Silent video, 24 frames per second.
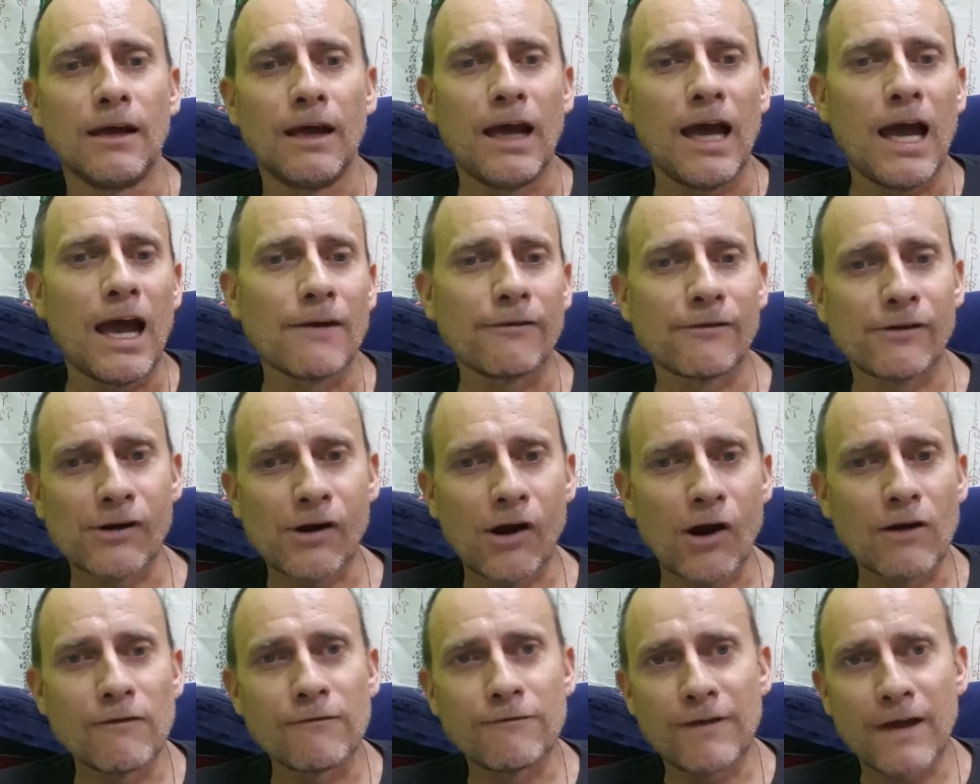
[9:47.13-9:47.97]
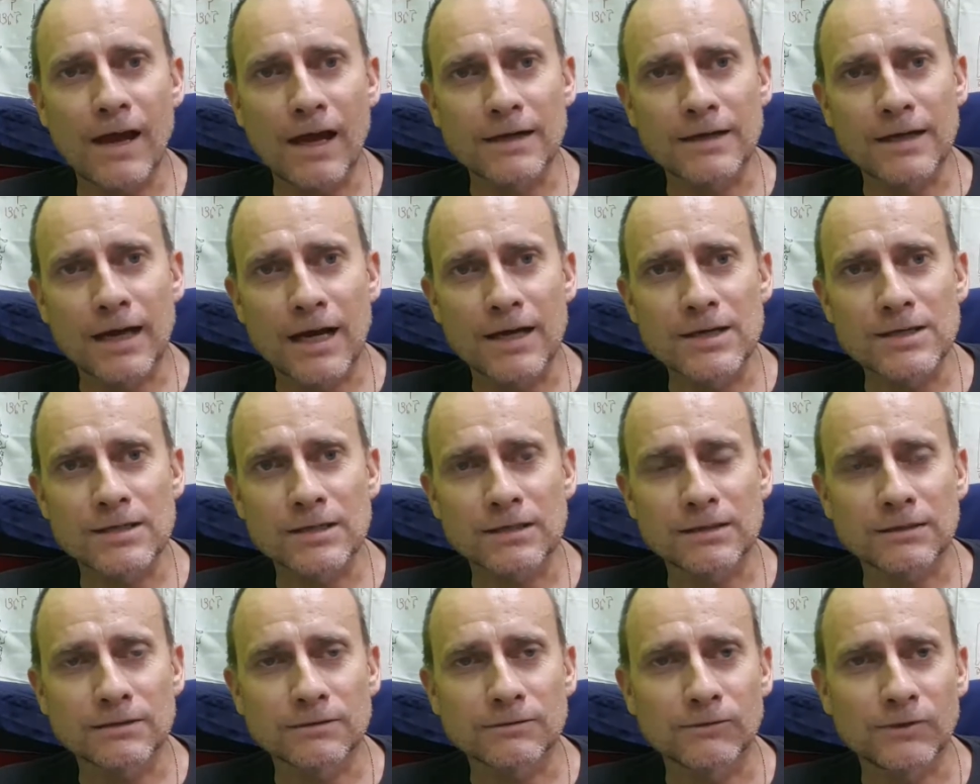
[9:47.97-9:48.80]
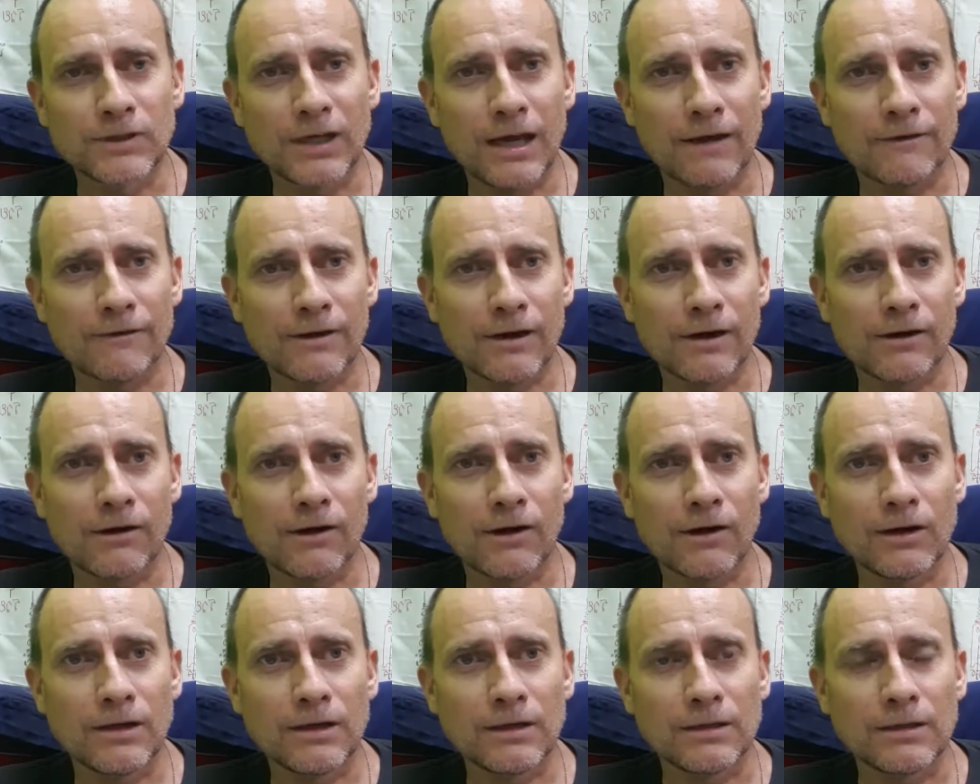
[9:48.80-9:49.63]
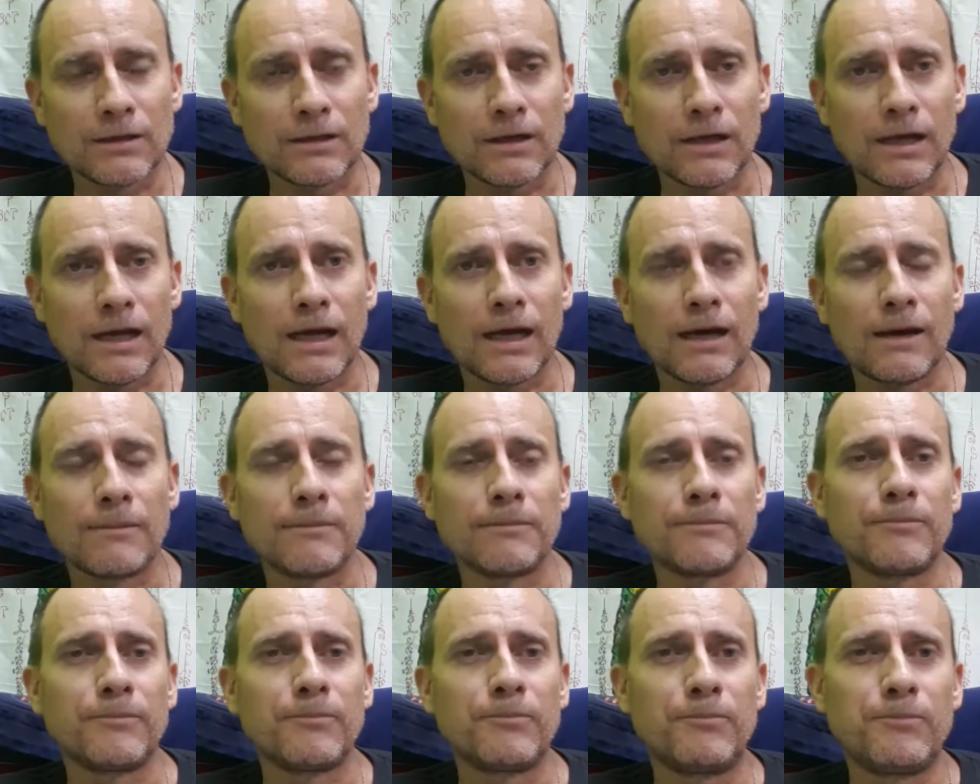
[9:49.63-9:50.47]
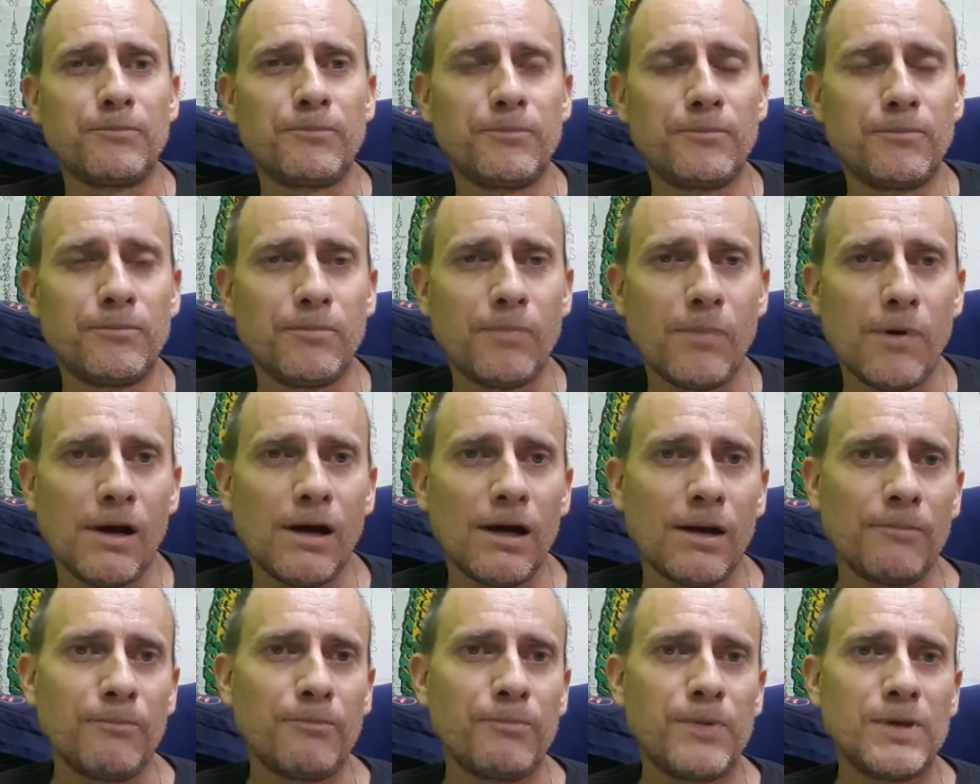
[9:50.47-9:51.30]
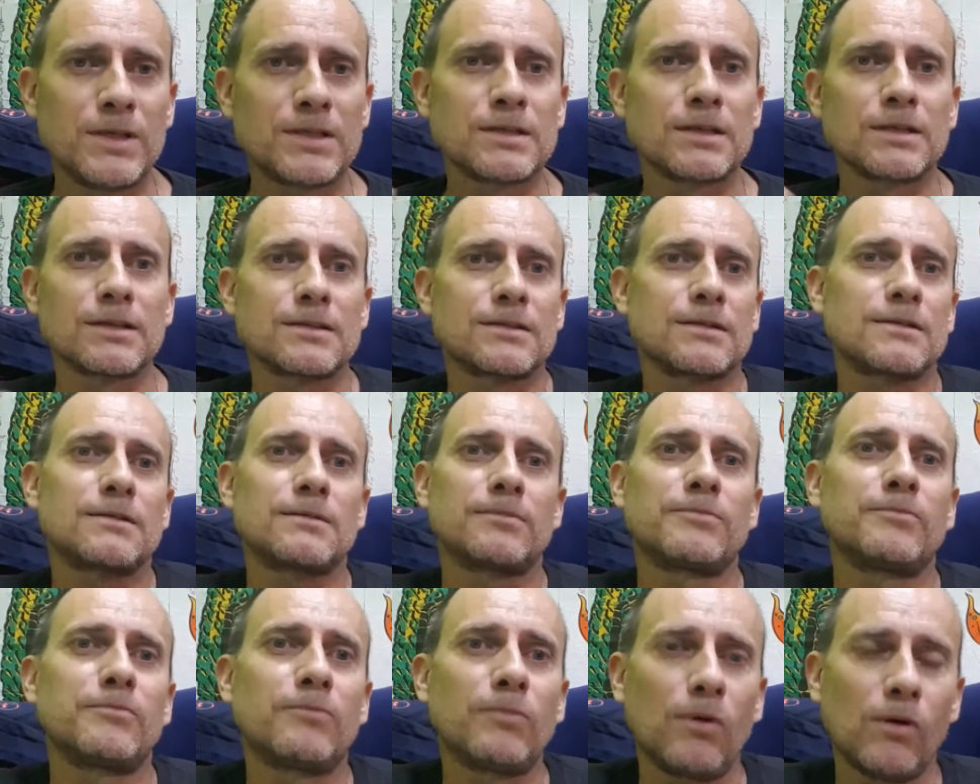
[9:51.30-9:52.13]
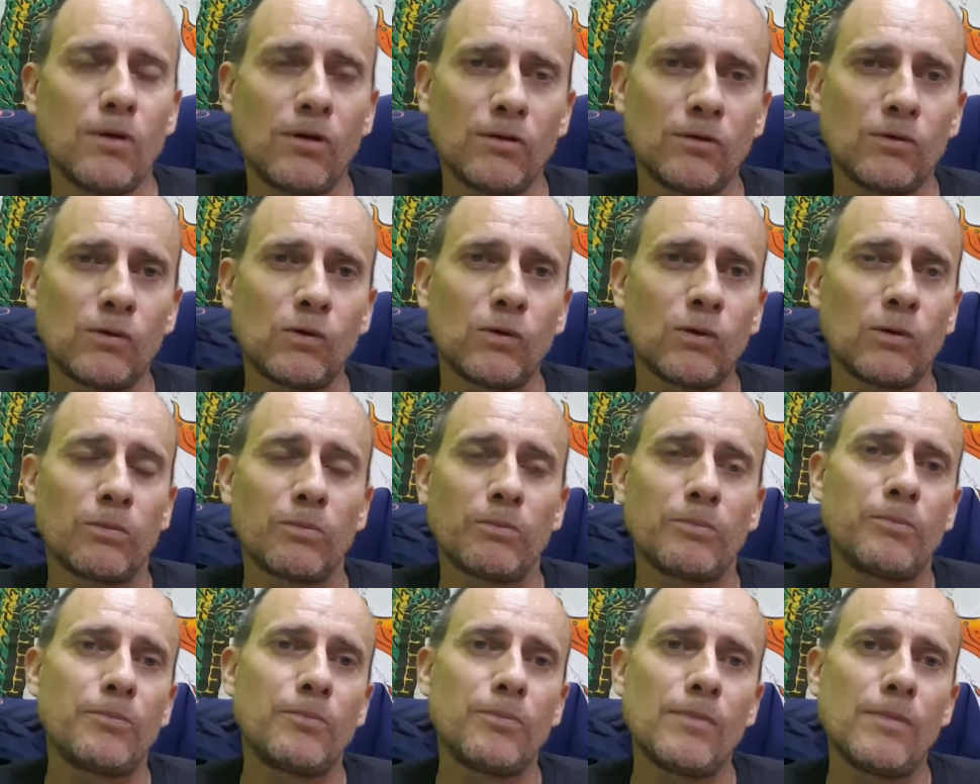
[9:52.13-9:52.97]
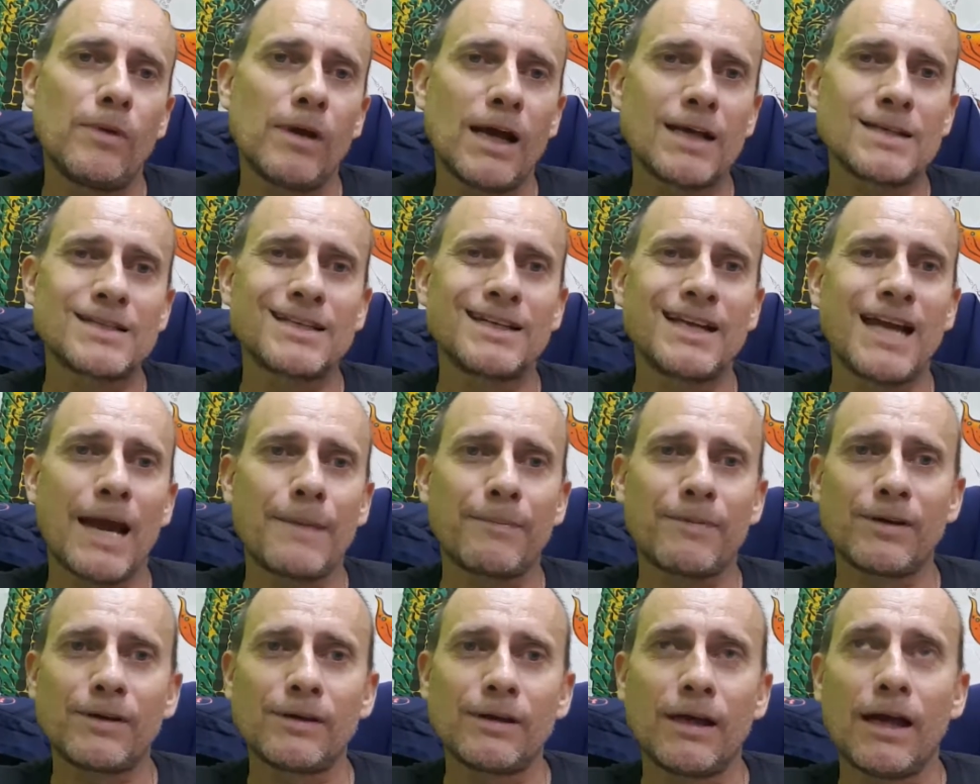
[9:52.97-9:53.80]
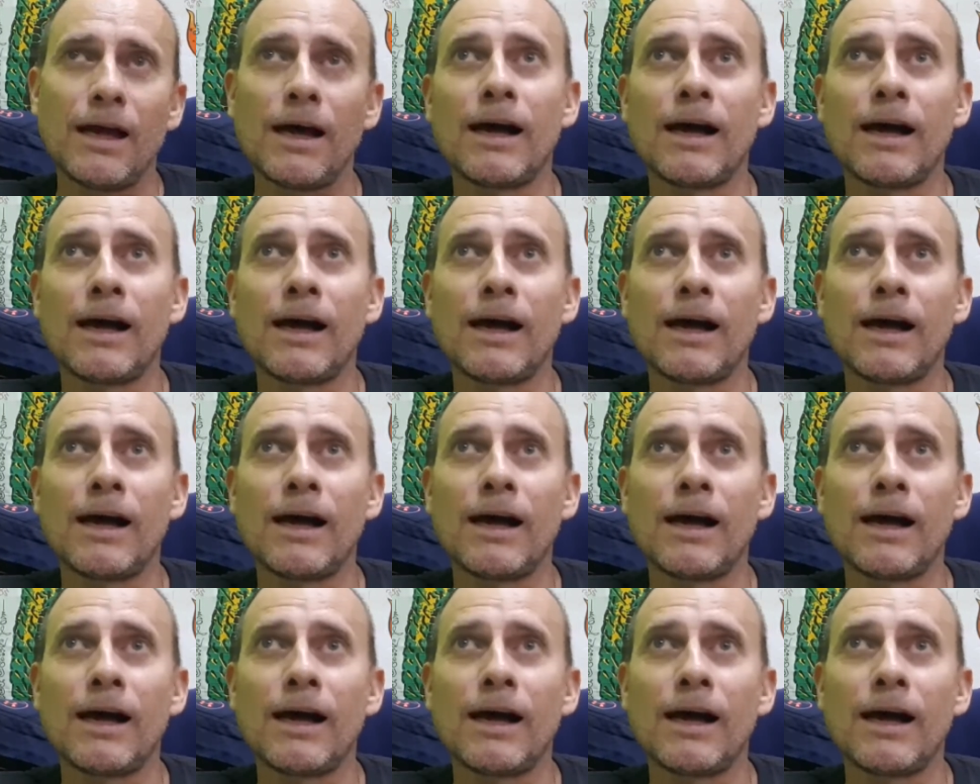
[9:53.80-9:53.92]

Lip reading: Have our own foundation. We have our own business, or as in happy.